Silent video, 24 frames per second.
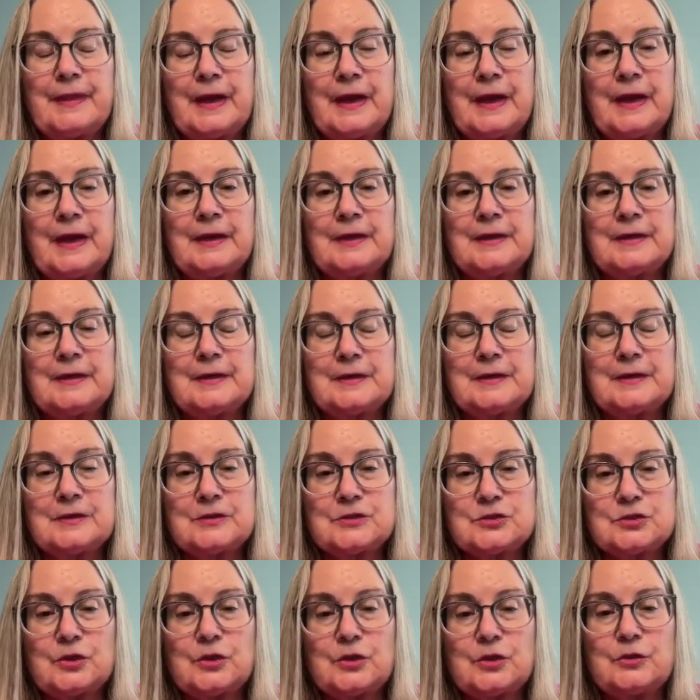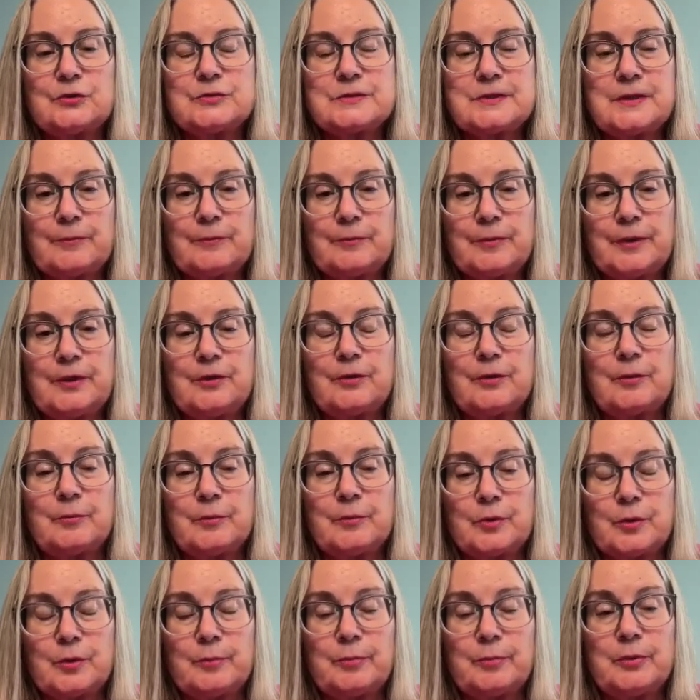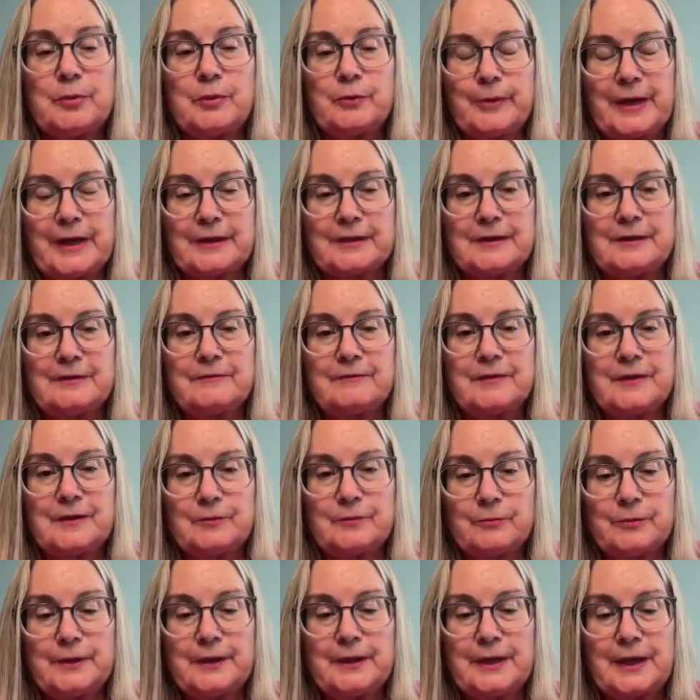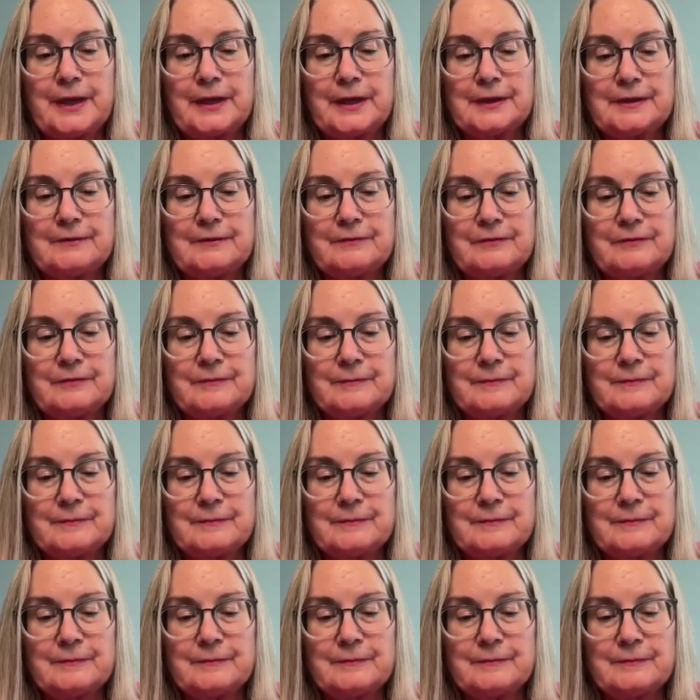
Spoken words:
That shows that we are more proactive than reactive.